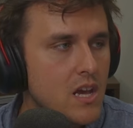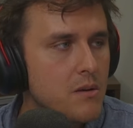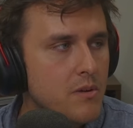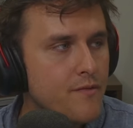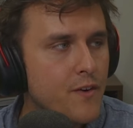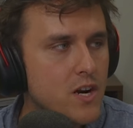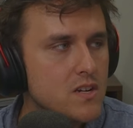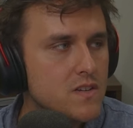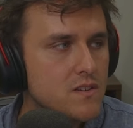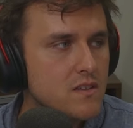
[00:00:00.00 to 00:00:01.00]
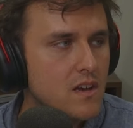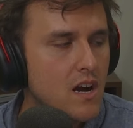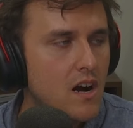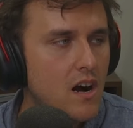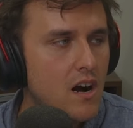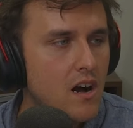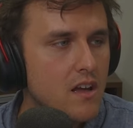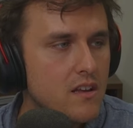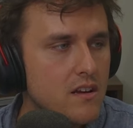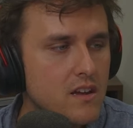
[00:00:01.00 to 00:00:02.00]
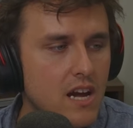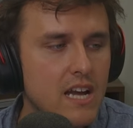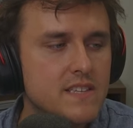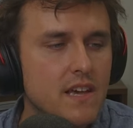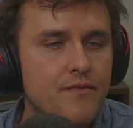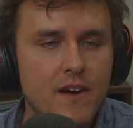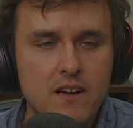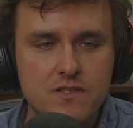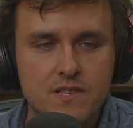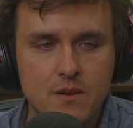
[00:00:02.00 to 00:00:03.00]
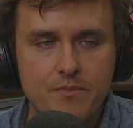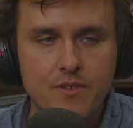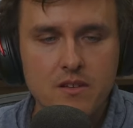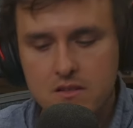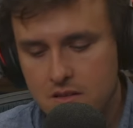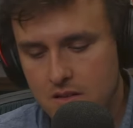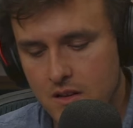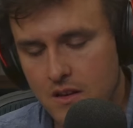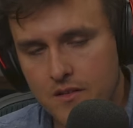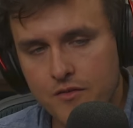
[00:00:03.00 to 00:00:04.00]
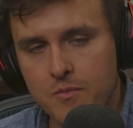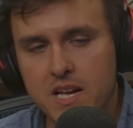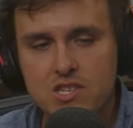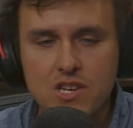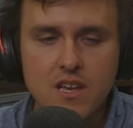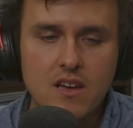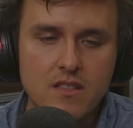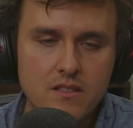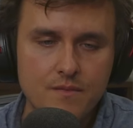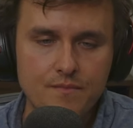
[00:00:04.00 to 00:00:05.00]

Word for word: But first, guys, I found something from IGN.